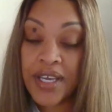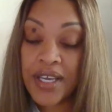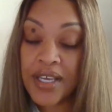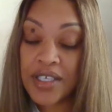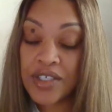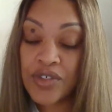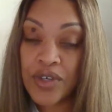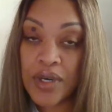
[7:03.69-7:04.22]

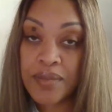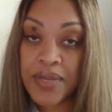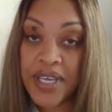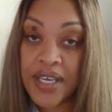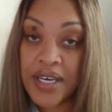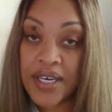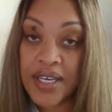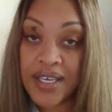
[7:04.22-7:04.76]
King Trump
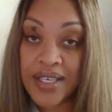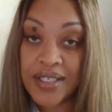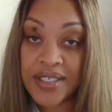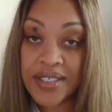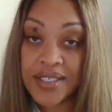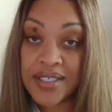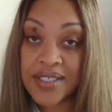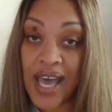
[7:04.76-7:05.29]
Kennedy,
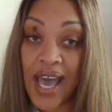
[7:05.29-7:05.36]
this is